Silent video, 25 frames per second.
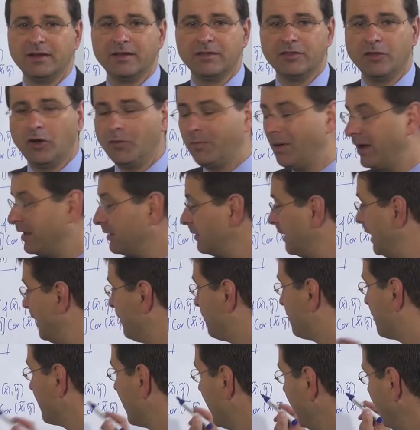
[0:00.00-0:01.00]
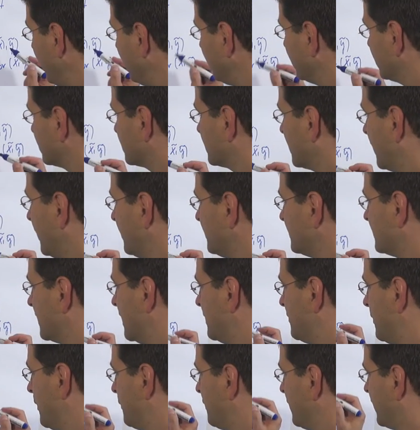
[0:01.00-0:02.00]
Now, by applying the Stein's lemma,